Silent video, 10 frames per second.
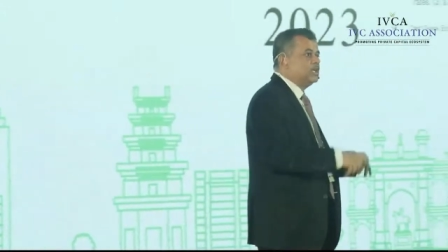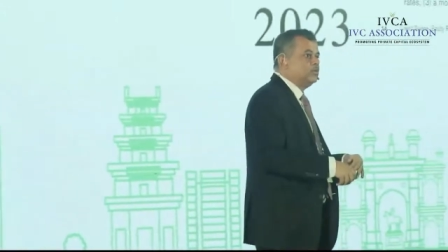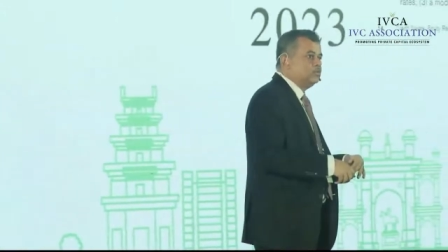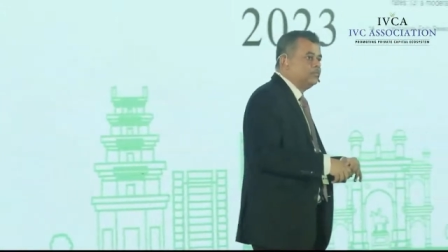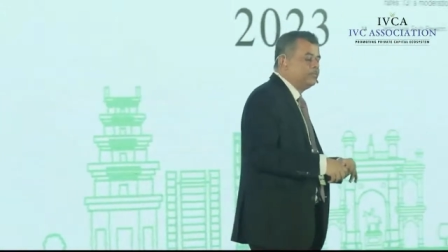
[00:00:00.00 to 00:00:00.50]
we
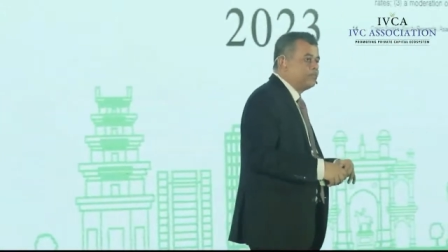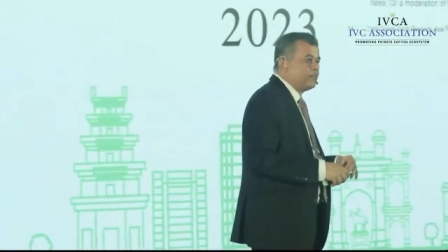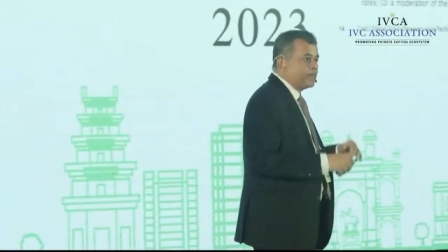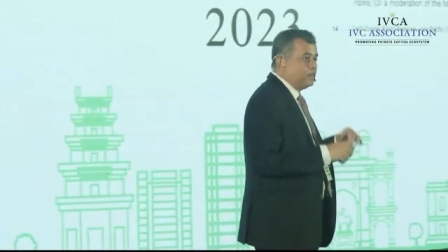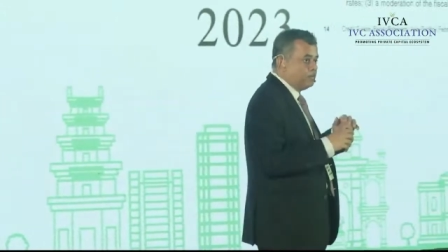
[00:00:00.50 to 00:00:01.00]
don't have any
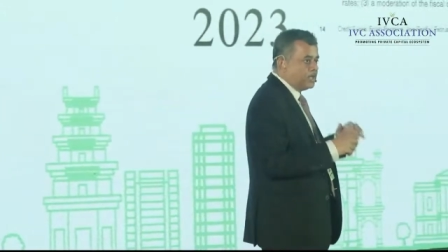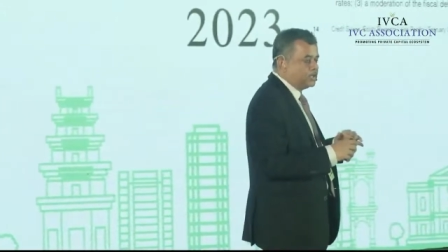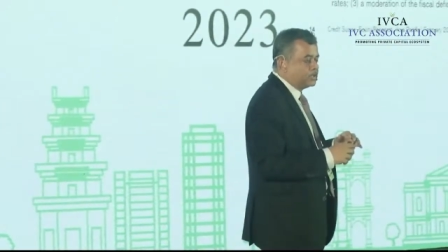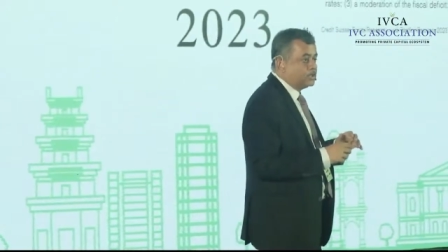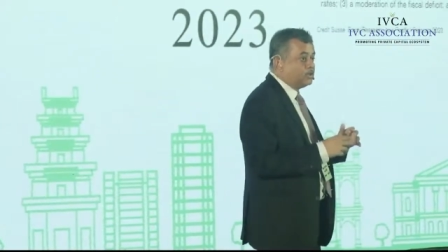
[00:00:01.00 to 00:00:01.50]
dense energy,
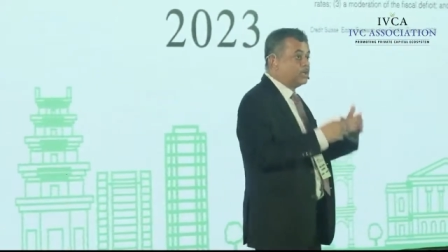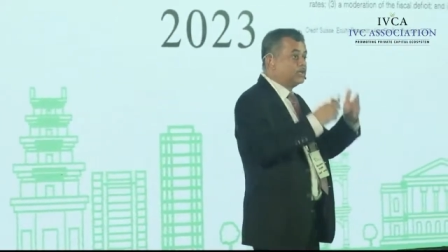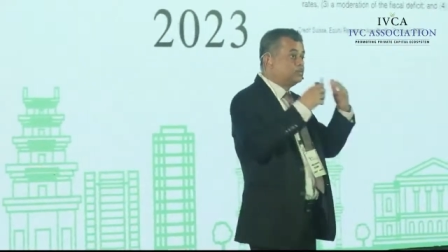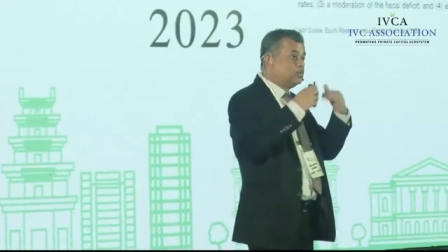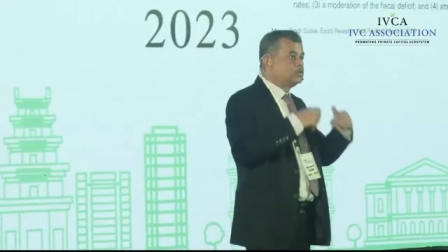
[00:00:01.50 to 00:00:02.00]
it
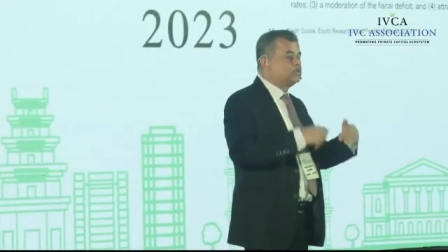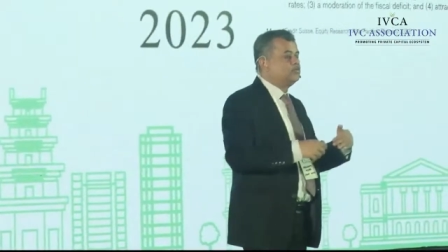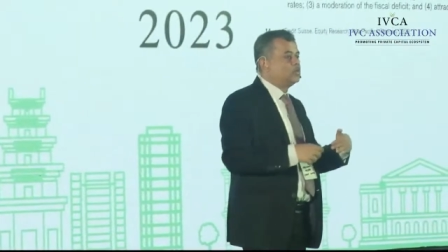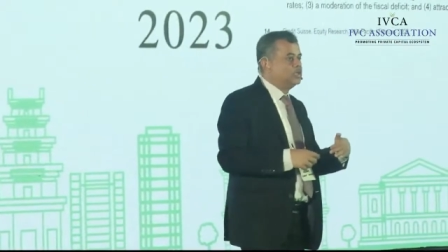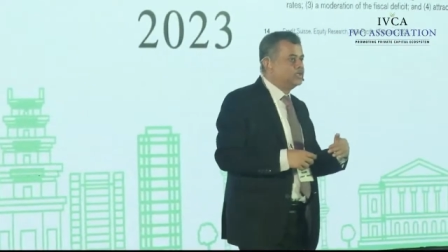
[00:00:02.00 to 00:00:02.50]
becomes a
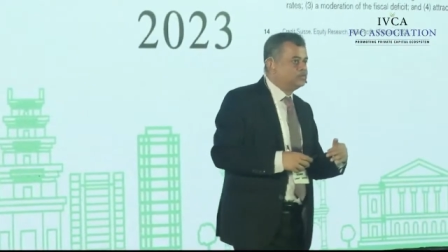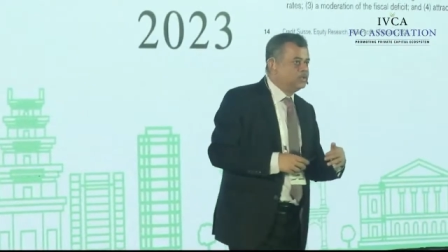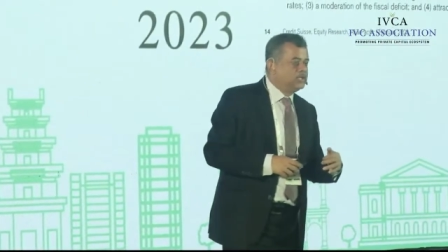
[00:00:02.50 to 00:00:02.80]
big problem.